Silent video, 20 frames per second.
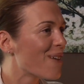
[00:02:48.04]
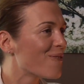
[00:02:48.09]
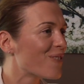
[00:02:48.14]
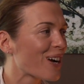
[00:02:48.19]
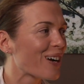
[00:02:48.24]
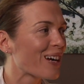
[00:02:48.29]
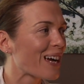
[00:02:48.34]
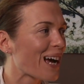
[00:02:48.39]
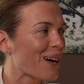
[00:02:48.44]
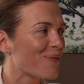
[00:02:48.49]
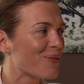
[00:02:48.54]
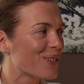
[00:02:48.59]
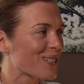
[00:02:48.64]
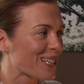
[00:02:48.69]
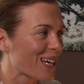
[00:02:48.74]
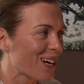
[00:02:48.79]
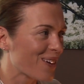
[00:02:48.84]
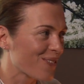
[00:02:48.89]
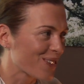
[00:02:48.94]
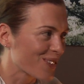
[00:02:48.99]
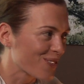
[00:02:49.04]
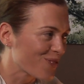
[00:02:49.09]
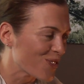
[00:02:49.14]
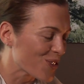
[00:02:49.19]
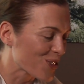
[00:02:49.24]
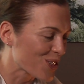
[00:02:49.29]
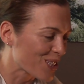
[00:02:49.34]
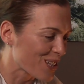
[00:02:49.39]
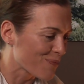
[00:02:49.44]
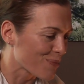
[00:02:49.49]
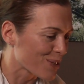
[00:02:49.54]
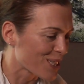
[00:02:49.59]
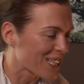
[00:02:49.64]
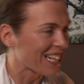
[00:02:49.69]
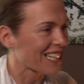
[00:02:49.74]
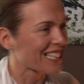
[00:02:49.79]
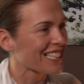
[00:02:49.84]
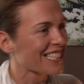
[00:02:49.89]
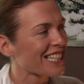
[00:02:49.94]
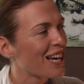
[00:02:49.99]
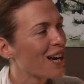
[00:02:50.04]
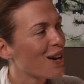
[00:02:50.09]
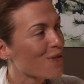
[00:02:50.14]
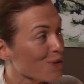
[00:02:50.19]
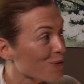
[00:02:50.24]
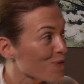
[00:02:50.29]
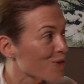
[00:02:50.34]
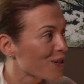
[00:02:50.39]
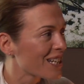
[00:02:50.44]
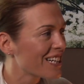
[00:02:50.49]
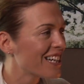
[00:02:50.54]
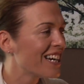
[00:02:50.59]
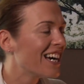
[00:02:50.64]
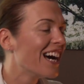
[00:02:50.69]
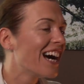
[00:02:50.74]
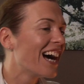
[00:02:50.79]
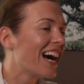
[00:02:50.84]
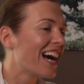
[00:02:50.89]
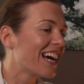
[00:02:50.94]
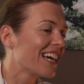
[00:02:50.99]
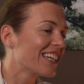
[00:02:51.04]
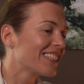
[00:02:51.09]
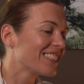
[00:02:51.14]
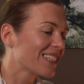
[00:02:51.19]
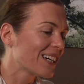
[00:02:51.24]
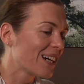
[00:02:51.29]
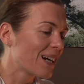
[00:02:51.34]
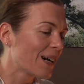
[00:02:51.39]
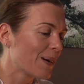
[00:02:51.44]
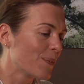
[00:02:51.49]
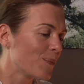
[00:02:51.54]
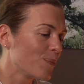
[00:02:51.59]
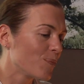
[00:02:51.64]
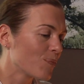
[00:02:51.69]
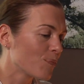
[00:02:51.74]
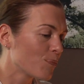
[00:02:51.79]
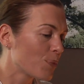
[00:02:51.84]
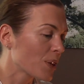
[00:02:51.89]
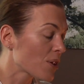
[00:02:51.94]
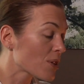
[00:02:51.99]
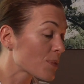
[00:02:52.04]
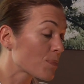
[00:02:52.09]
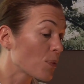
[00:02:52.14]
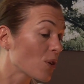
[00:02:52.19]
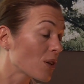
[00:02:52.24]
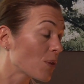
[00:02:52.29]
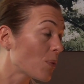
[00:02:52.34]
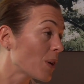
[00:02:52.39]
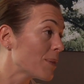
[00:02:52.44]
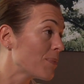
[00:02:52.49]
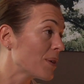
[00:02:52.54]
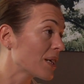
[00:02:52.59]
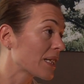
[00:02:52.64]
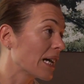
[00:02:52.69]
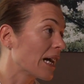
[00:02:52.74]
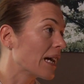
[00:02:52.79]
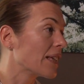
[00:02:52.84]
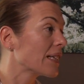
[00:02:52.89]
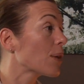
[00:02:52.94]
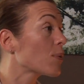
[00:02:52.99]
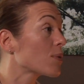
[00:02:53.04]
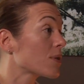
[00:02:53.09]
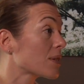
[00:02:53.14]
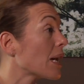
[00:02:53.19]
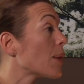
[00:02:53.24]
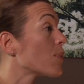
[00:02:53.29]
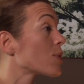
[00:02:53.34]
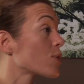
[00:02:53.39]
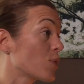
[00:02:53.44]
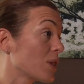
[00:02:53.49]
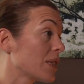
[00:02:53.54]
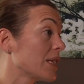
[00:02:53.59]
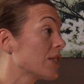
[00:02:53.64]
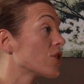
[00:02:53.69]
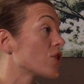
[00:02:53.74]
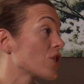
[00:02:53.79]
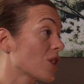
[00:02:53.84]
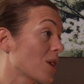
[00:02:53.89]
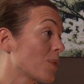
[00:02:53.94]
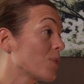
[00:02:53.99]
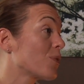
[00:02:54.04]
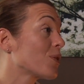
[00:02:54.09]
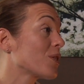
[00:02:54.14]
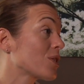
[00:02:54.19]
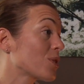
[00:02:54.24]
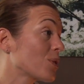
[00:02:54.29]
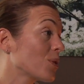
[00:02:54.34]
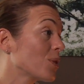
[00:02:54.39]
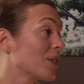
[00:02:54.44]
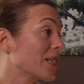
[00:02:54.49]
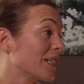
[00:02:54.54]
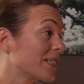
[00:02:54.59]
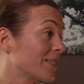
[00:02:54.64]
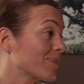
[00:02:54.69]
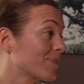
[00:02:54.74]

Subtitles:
Very happy to have the full set of Britannicas for free. And but I was blown away by that. And that was really the germ for the story.